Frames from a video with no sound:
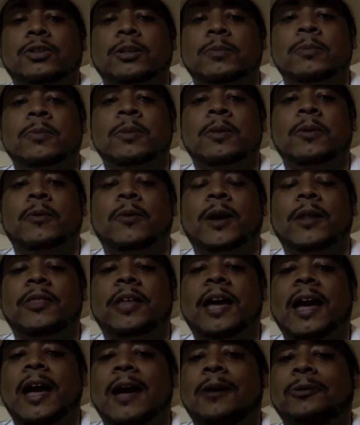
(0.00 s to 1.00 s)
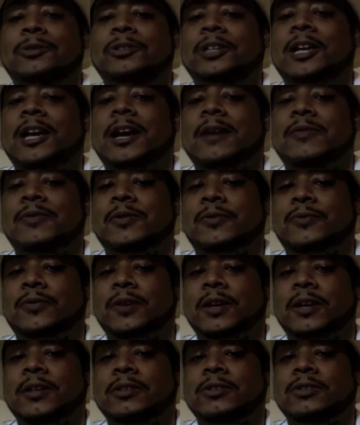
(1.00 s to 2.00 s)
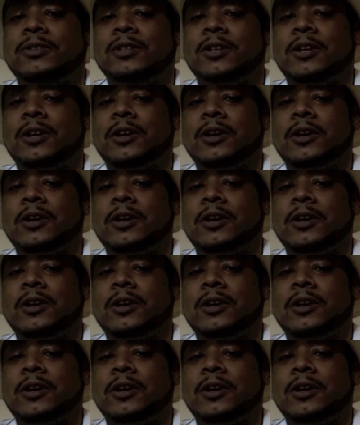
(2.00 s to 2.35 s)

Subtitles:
something around the house they have to fix.